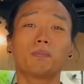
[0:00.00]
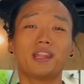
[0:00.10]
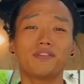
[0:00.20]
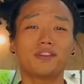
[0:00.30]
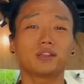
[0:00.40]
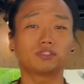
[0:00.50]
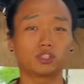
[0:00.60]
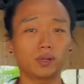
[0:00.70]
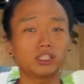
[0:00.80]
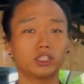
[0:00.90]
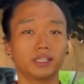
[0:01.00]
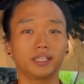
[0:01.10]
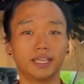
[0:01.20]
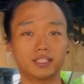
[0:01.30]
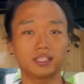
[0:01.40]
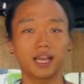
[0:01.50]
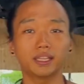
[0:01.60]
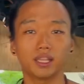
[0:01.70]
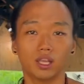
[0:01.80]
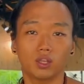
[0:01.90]
benefit of stretching is
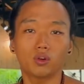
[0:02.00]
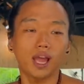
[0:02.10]
that you're